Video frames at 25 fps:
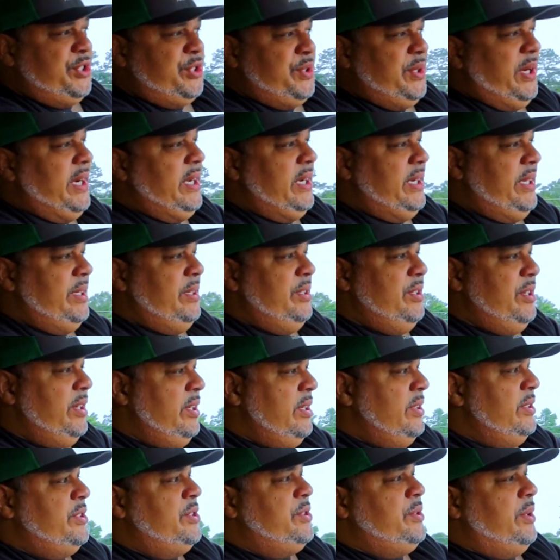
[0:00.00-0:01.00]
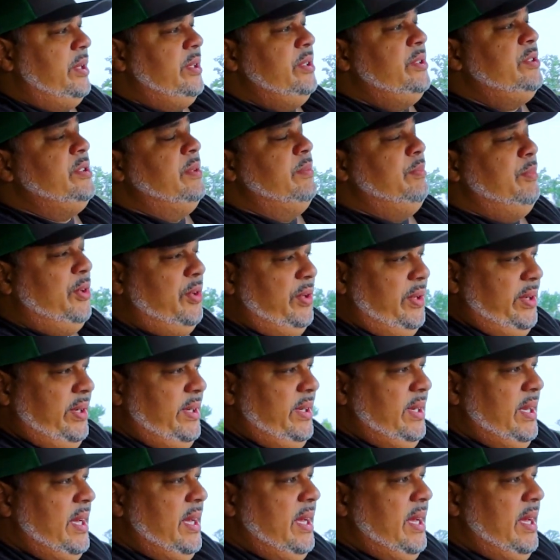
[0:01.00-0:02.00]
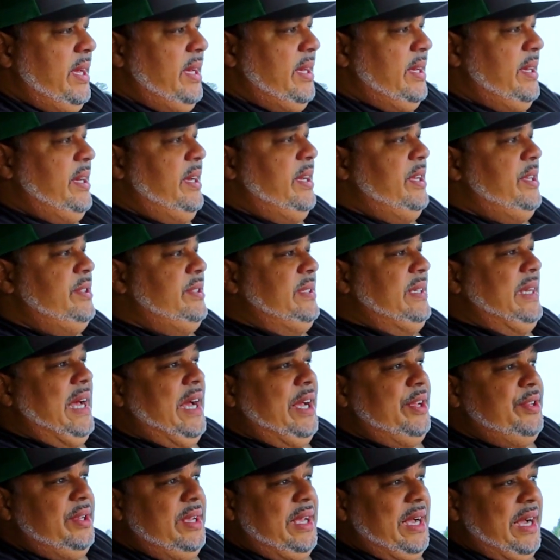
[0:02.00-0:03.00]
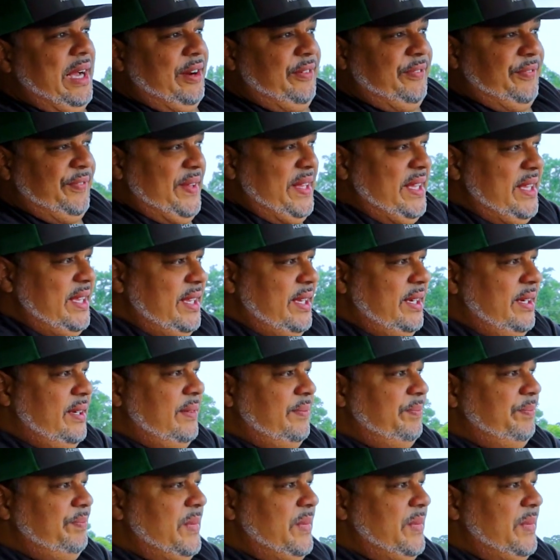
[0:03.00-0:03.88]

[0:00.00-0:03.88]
struggling, you're going to struggle some more, because now you got to feed.